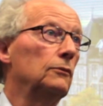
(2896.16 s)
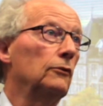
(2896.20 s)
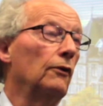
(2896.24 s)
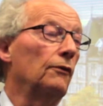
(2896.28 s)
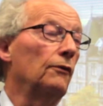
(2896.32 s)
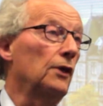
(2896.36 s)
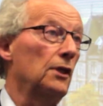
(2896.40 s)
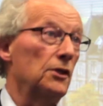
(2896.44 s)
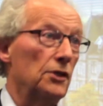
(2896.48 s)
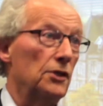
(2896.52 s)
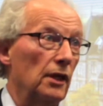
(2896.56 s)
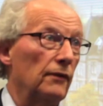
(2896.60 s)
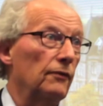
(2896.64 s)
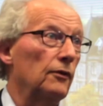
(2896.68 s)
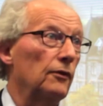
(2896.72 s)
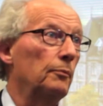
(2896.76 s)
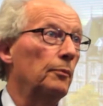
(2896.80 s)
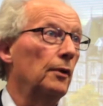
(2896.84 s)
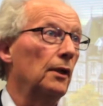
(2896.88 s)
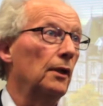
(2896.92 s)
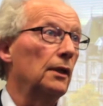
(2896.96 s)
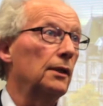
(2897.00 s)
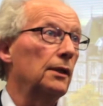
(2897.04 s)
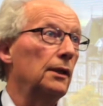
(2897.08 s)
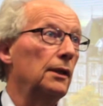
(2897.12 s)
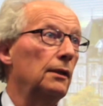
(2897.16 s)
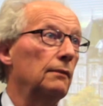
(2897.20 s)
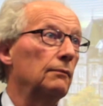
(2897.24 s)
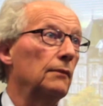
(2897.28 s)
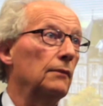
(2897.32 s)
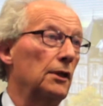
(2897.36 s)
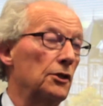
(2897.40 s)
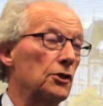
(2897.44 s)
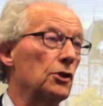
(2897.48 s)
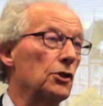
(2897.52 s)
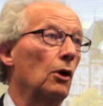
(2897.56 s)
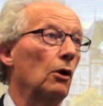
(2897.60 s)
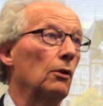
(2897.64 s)
of the Conservative Party
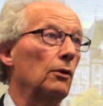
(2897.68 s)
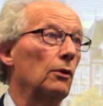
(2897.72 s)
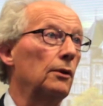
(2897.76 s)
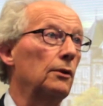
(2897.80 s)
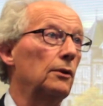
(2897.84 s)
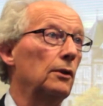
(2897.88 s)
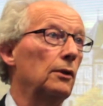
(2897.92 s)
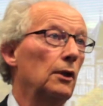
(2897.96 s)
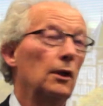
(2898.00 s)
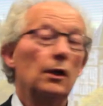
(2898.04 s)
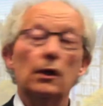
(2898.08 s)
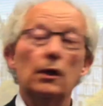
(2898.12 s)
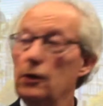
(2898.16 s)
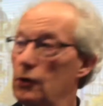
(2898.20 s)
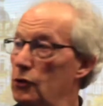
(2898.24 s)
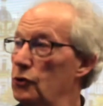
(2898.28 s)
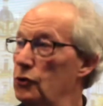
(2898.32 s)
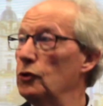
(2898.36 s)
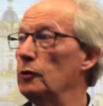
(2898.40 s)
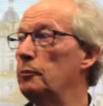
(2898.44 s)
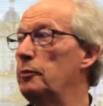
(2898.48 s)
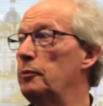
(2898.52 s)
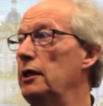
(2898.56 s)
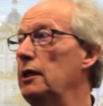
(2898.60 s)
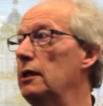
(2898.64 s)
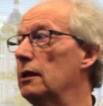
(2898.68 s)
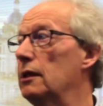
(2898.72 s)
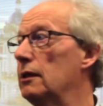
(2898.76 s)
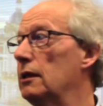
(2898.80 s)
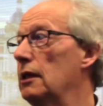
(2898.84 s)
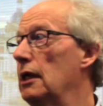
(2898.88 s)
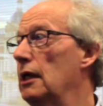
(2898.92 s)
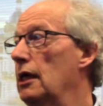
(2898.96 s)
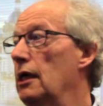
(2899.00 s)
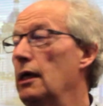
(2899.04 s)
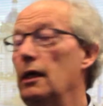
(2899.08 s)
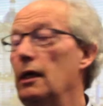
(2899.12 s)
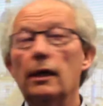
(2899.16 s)
in Scotland to
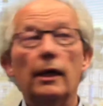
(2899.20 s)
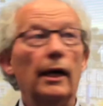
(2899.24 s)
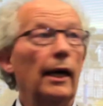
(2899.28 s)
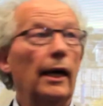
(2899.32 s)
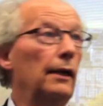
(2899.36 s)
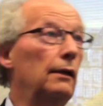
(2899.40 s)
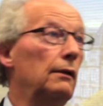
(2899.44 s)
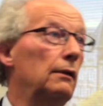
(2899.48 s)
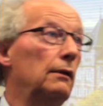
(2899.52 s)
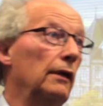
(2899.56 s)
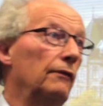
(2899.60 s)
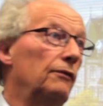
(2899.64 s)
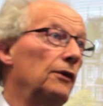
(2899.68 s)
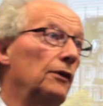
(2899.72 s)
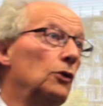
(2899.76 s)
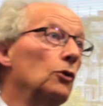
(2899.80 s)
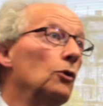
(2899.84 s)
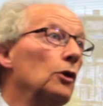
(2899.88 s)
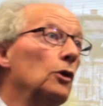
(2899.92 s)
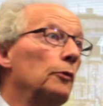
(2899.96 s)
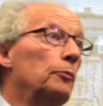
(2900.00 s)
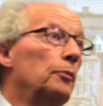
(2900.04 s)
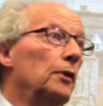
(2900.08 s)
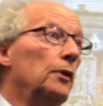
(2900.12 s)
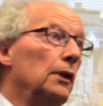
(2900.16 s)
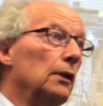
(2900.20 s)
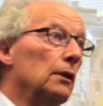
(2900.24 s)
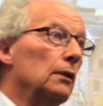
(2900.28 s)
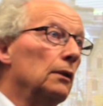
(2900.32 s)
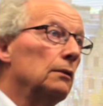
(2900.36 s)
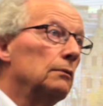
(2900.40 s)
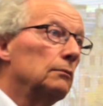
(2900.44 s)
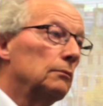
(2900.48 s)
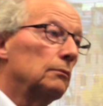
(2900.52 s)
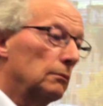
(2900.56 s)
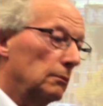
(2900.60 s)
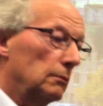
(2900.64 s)
appear. And if they don't appear,